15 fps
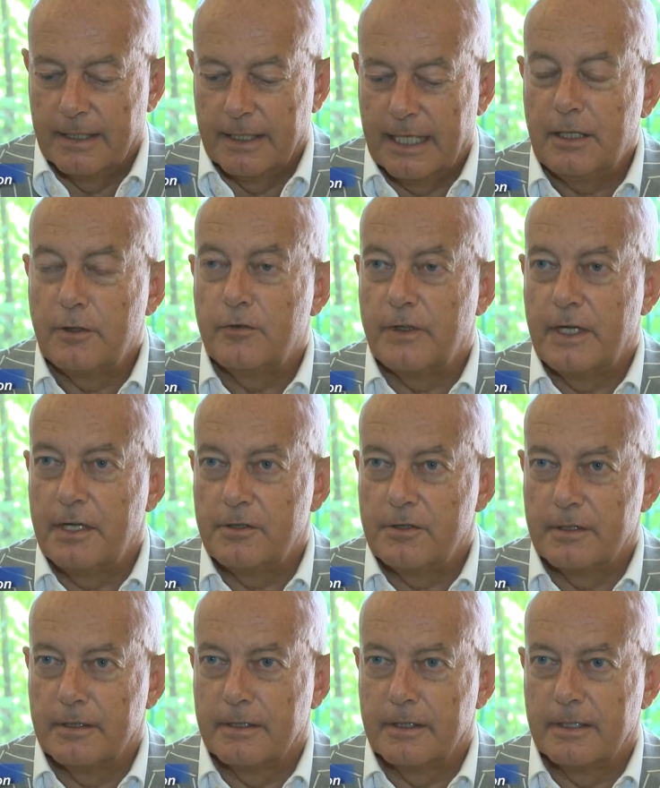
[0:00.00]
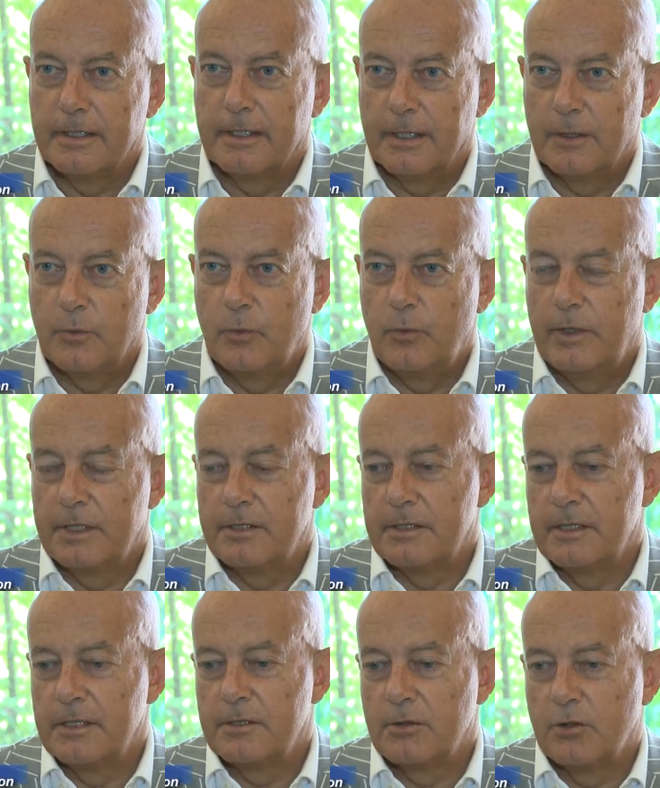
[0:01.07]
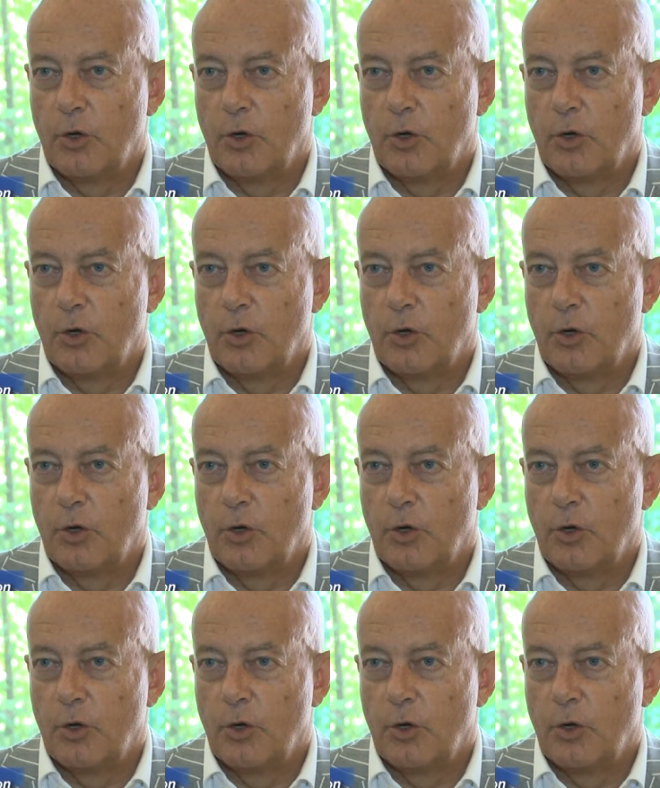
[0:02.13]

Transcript: innovation, which is a